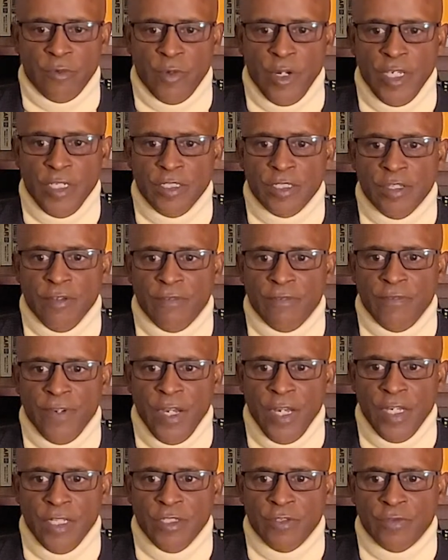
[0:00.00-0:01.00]
raised the
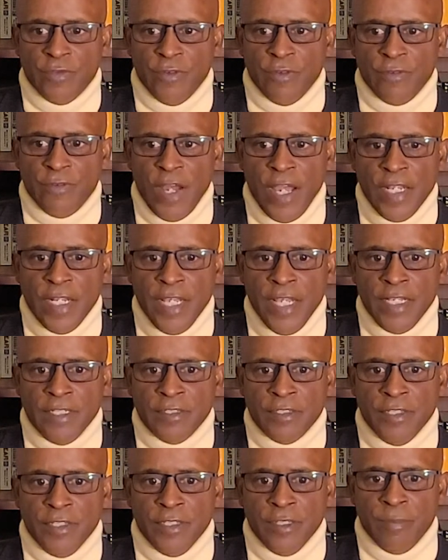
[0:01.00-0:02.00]
funds for
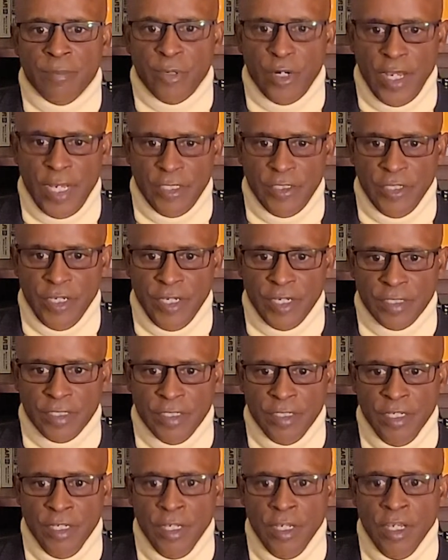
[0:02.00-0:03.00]
financing the project.